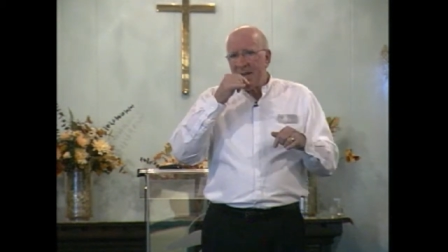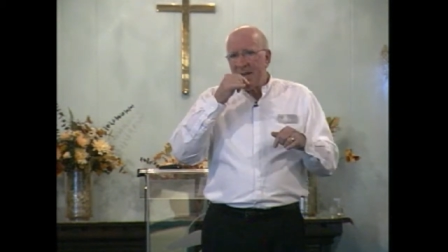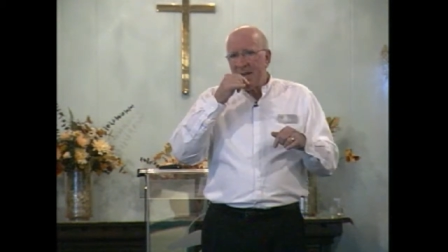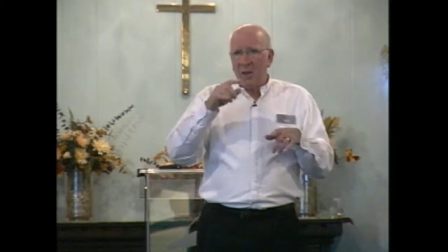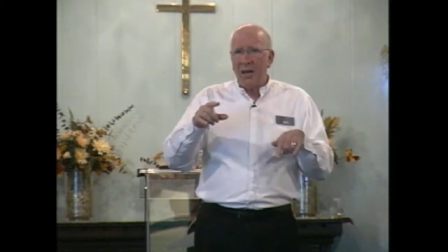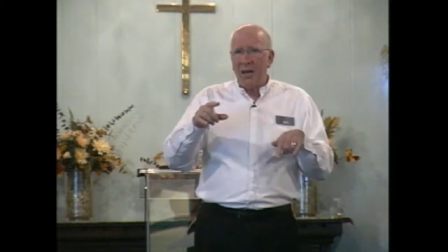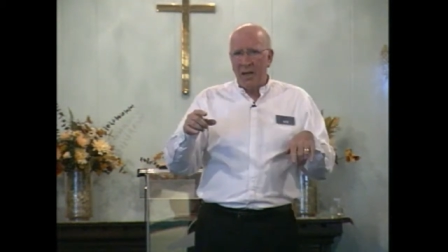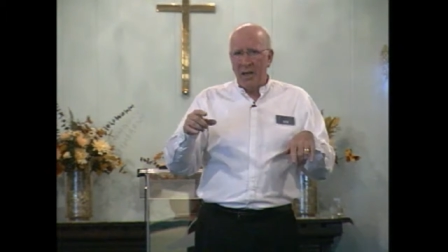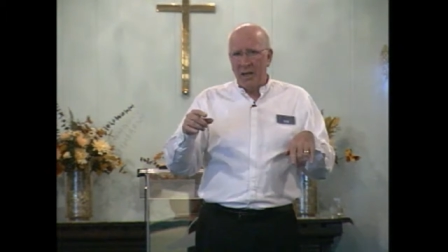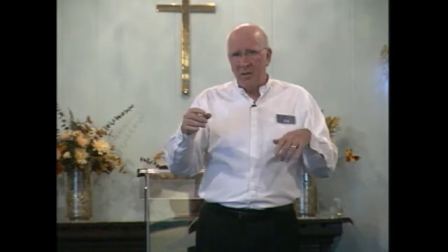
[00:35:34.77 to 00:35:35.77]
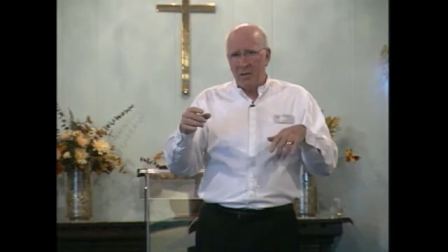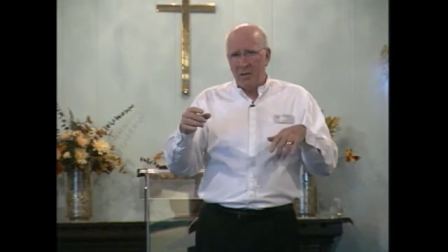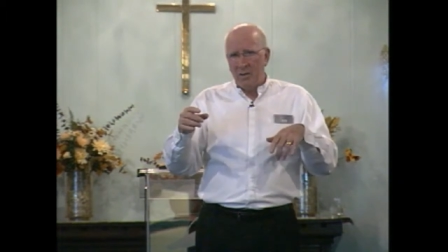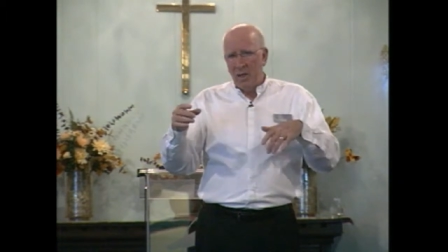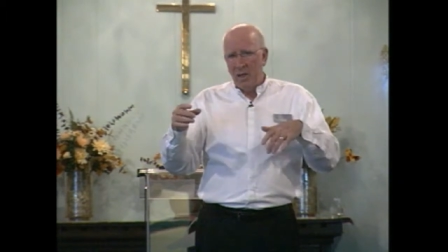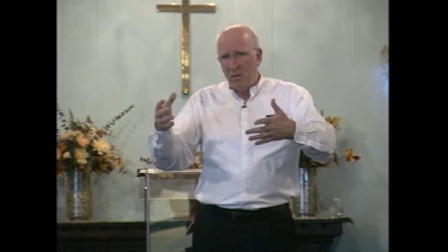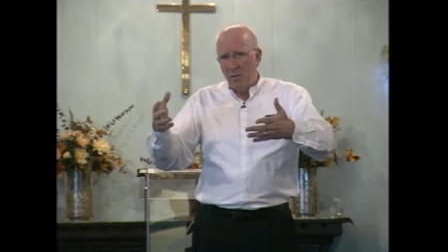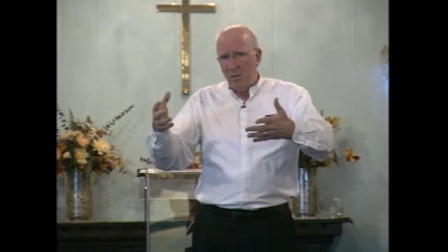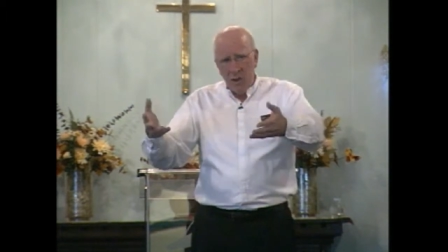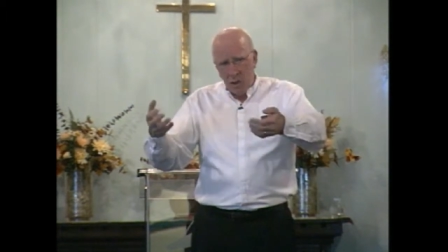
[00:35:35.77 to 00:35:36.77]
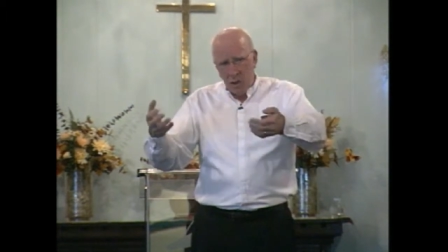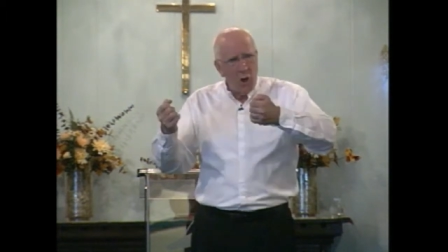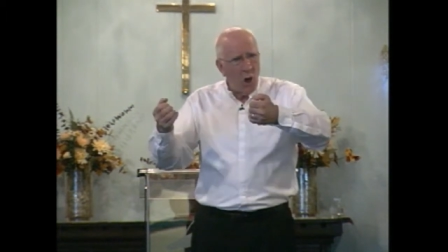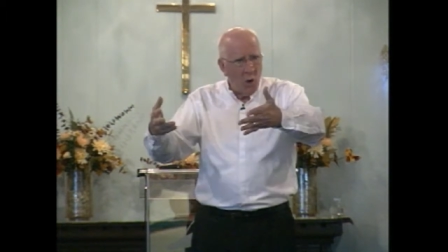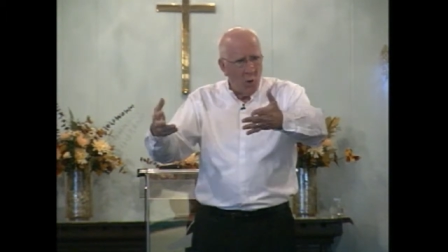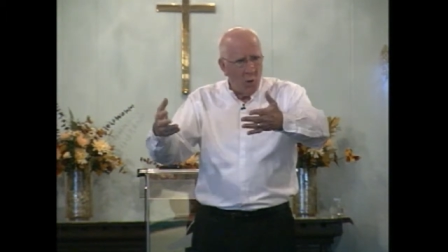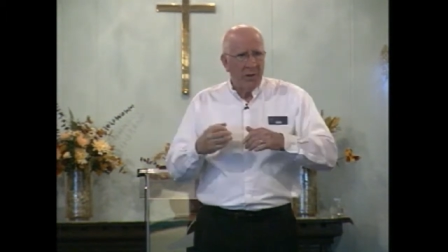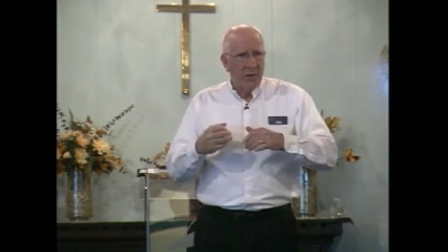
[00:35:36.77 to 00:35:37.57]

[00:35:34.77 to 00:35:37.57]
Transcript: There are a lot of things that we don't know.